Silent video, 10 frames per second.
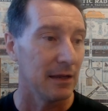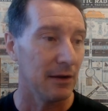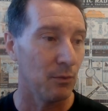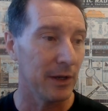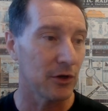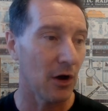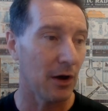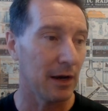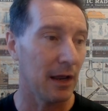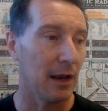we
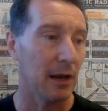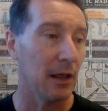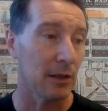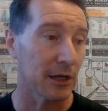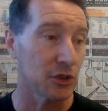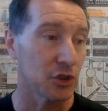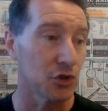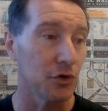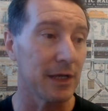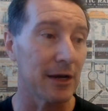got, it
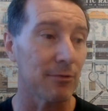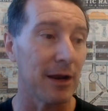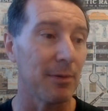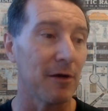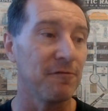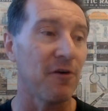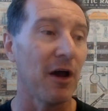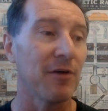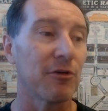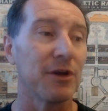should get around about
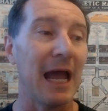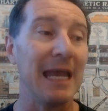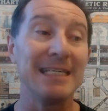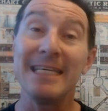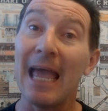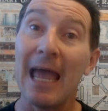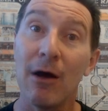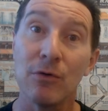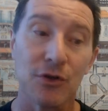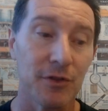580
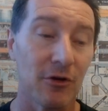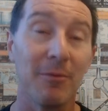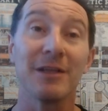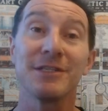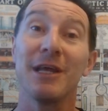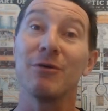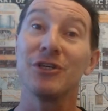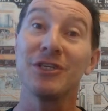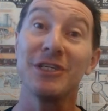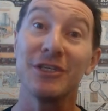hours or thereabouts. Now, we
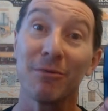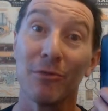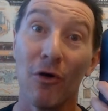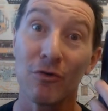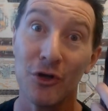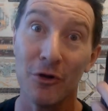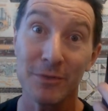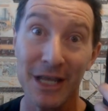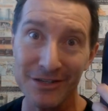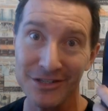just did some long-term
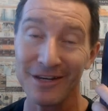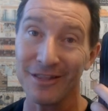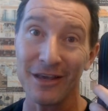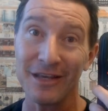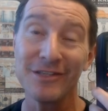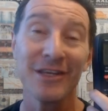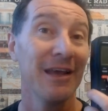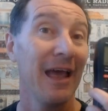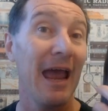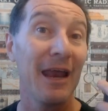testing of these,
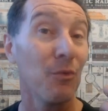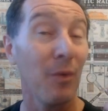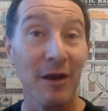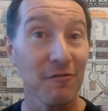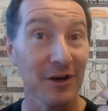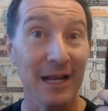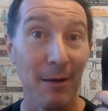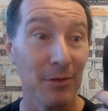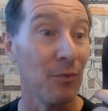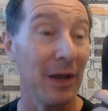and it went for a
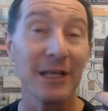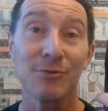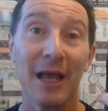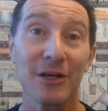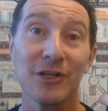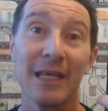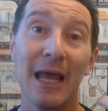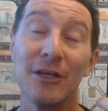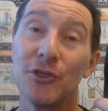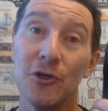couple of weeks. We actually
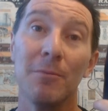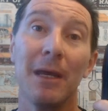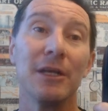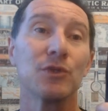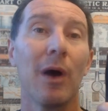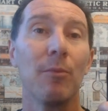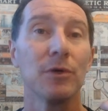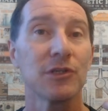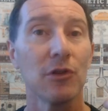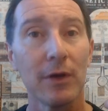had 2 meters. One
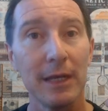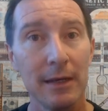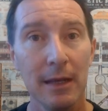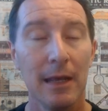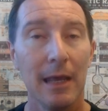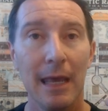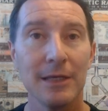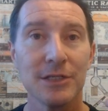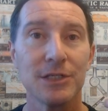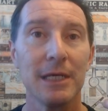was logging
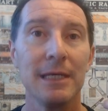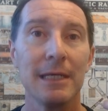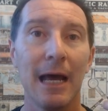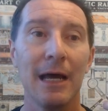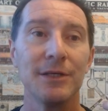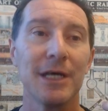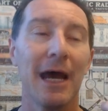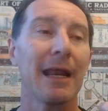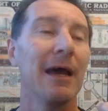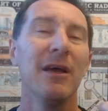SD
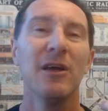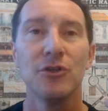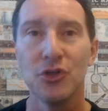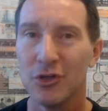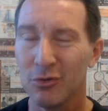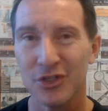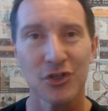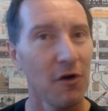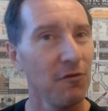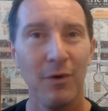data. Due to a
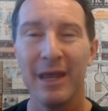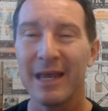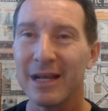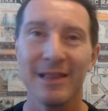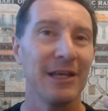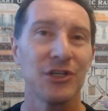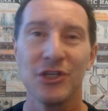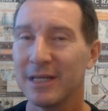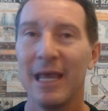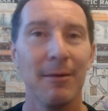software glitch,
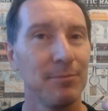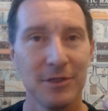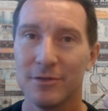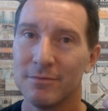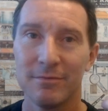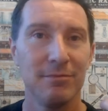it kept